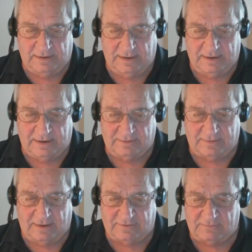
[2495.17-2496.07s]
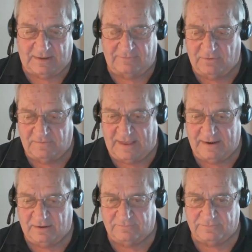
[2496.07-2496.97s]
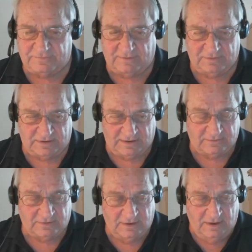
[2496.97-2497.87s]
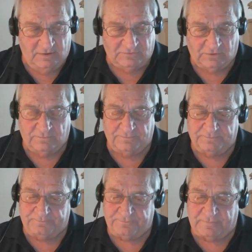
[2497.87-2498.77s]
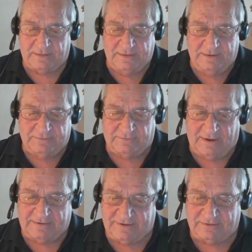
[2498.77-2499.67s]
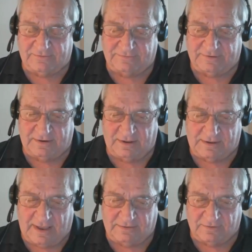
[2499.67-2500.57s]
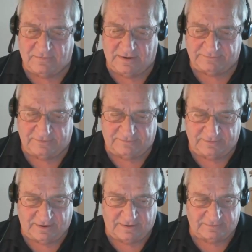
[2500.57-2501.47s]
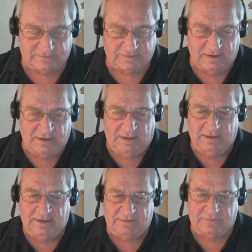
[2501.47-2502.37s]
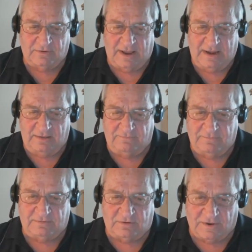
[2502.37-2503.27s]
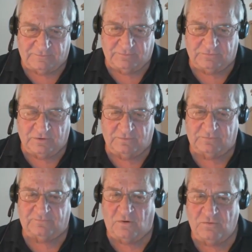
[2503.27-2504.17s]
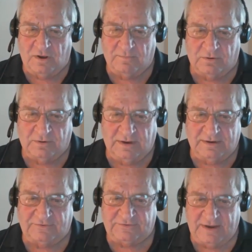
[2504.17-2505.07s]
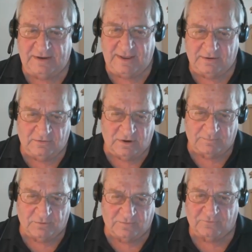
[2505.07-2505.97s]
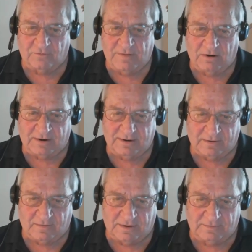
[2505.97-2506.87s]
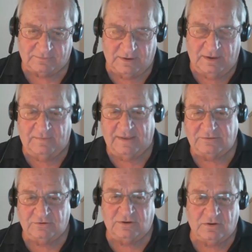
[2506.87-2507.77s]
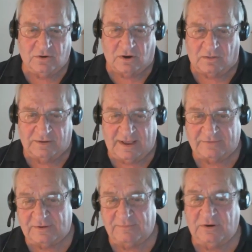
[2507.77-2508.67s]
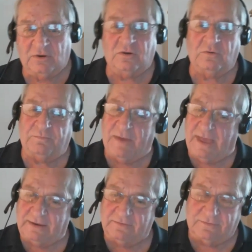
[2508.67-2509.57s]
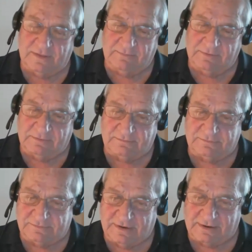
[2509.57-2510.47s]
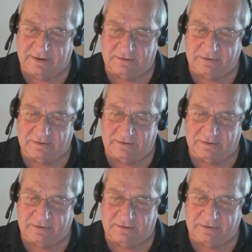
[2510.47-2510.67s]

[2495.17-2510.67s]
And I said, I've heard that now for 7 days. So I said to her, can I ask you a question? She said, yeah. I said, is there any customer service phone number in the San Diego airport for American Airlines that you can call and ask somebody to go baggage claim and check it out?